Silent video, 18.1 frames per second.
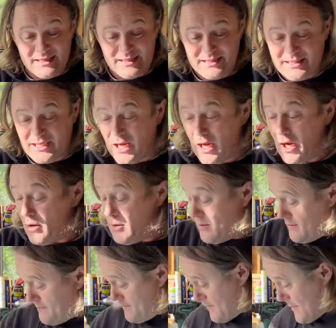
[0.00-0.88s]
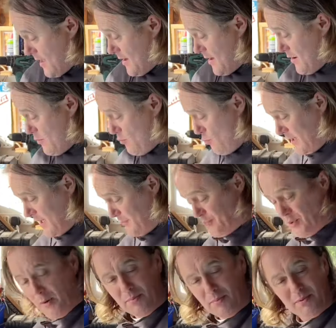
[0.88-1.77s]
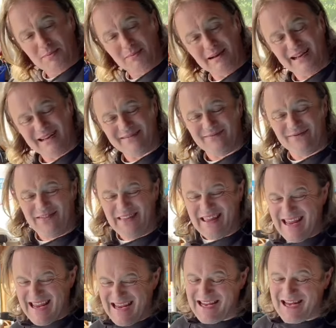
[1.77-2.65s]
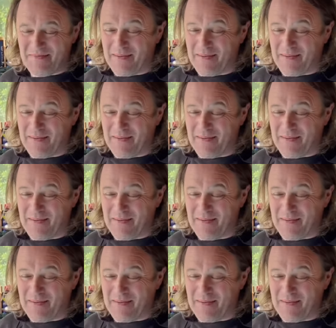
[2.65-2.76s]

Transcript: So, what you probably think